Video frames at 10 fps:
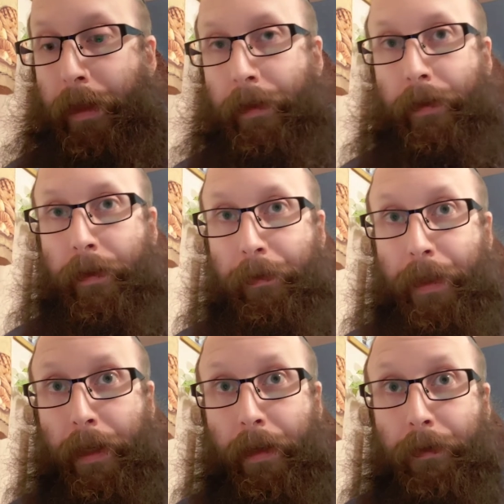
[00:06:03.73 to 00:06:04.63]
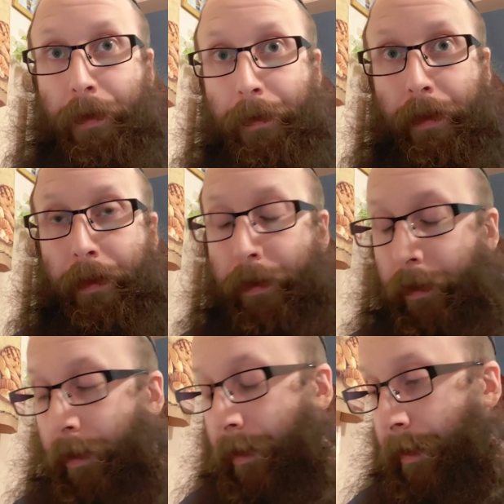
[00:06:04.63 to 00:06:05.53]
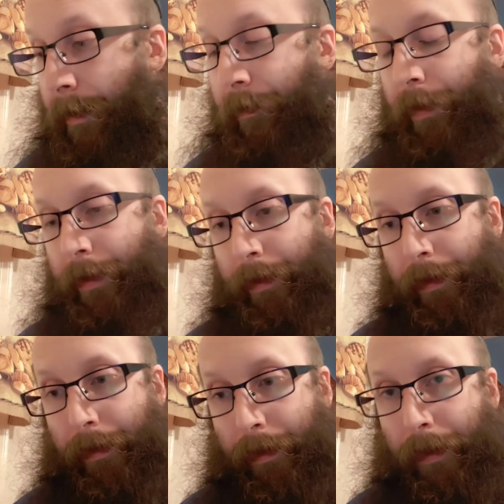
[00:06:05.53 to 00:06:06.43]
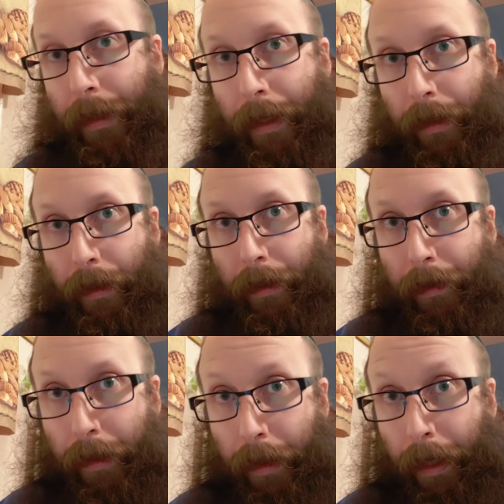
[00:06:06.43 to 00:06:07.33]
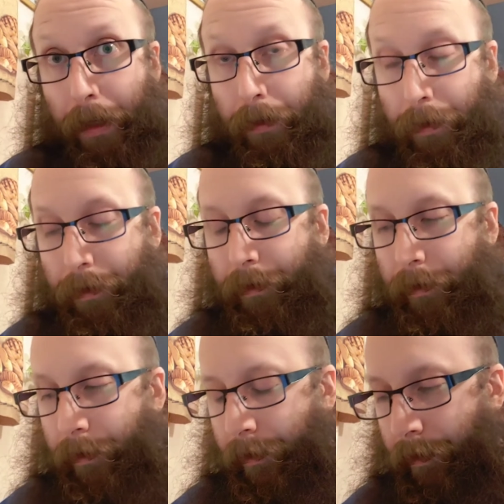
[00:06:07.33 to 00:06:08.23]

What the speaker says: it's something else. Maybe it's so there's a lot unknown